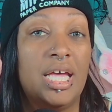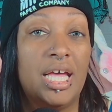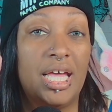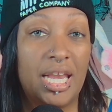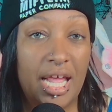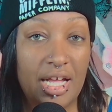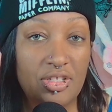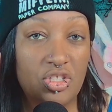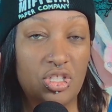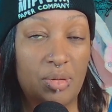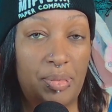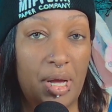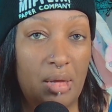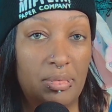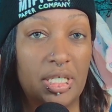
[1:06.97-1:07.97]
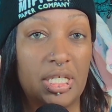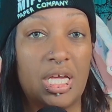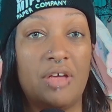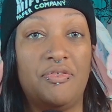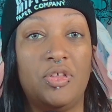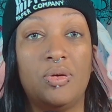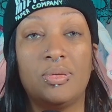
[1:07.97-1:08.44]
In Answer the Public,
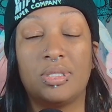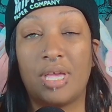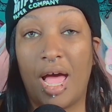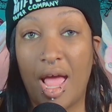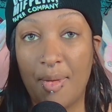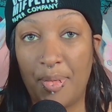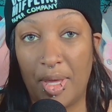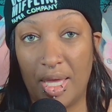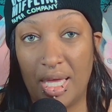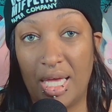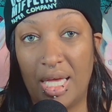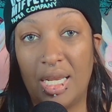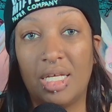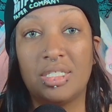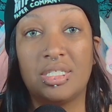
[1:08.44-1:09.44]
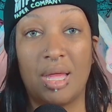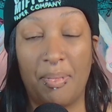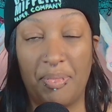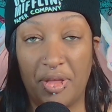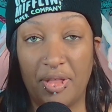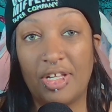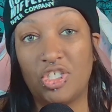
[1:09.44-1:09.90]
if you type in
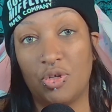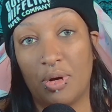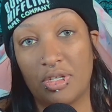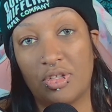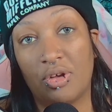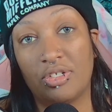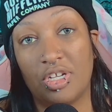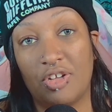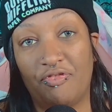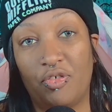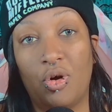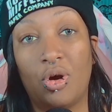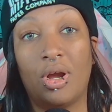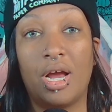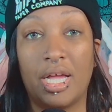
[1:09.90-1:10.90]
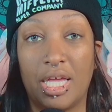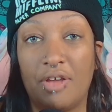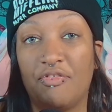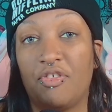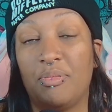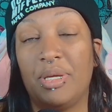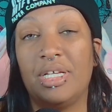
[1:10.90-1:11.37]
something that you are searching for,
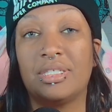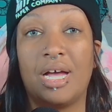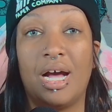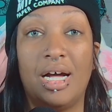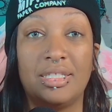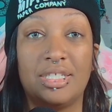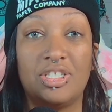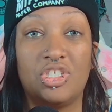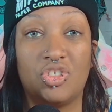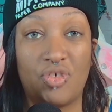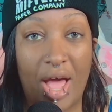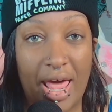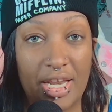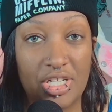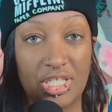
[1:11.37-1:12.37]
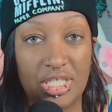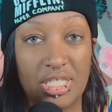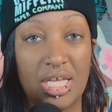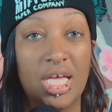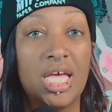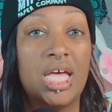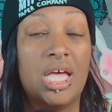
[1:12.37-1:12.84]
again, for me is content strategy,